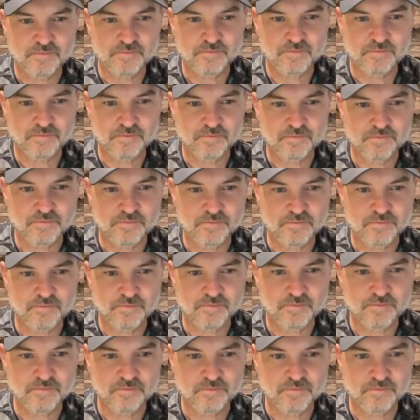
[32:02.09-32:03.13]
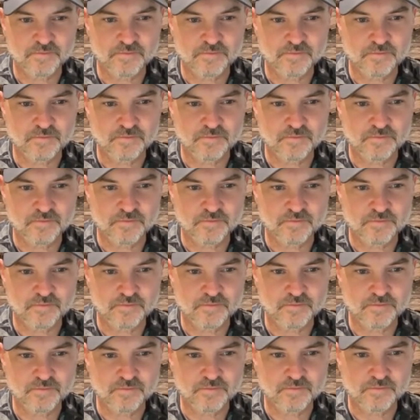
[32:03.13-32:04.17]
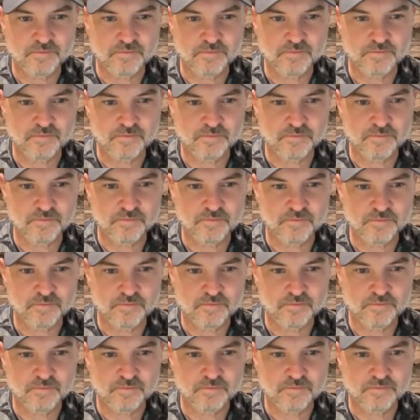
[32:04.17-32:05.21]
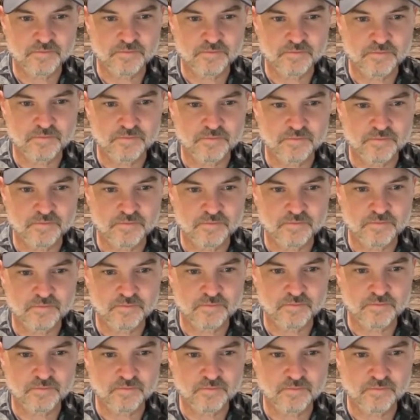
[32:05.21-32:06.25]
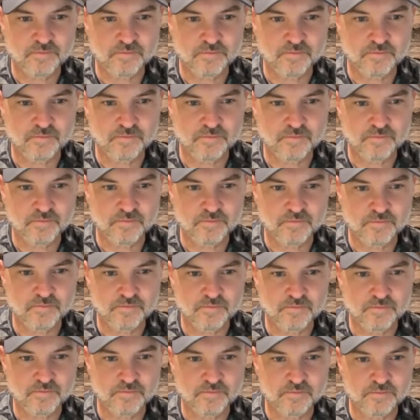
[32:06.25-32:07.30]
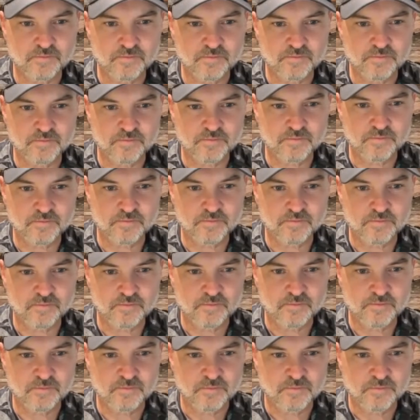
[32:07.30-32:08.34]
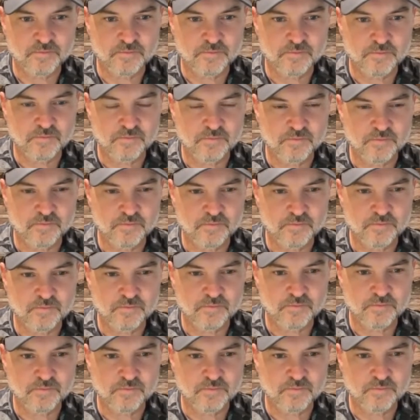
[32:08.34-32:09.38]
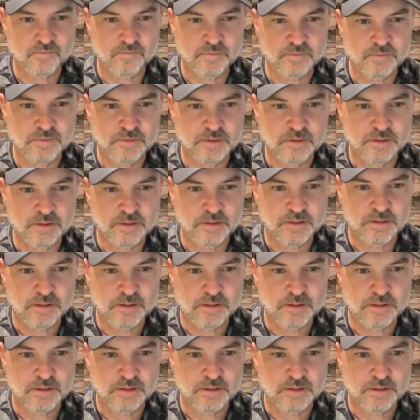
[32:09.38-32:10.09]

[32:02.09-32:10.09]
No words are spoken by the person on screen.